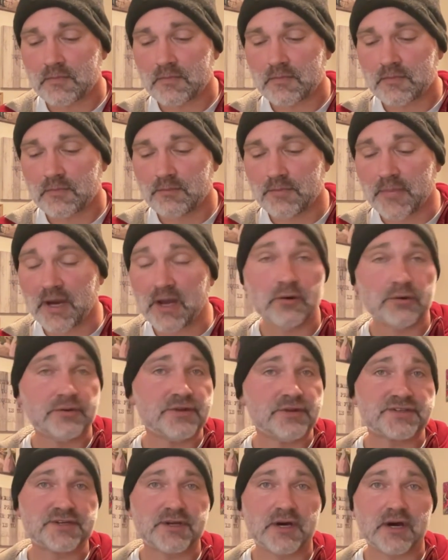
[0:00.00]
My
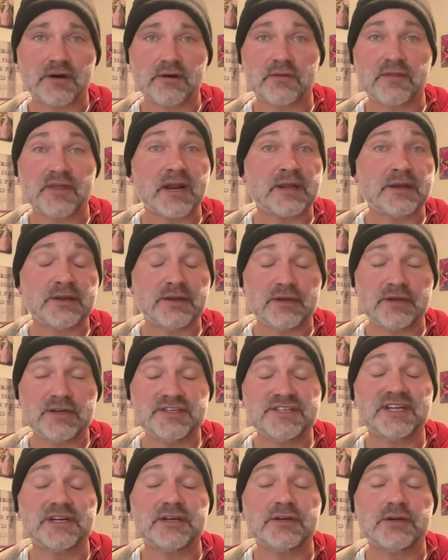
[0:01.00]
oldest daughter that I
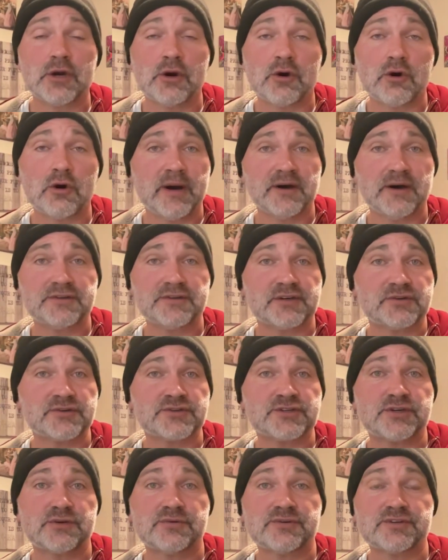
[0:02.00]
didn't know about till
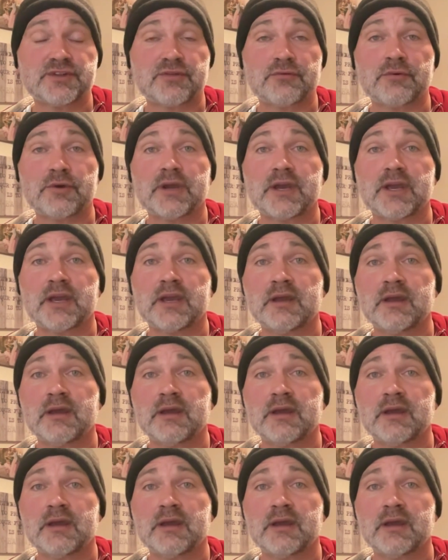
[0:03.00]
she was three.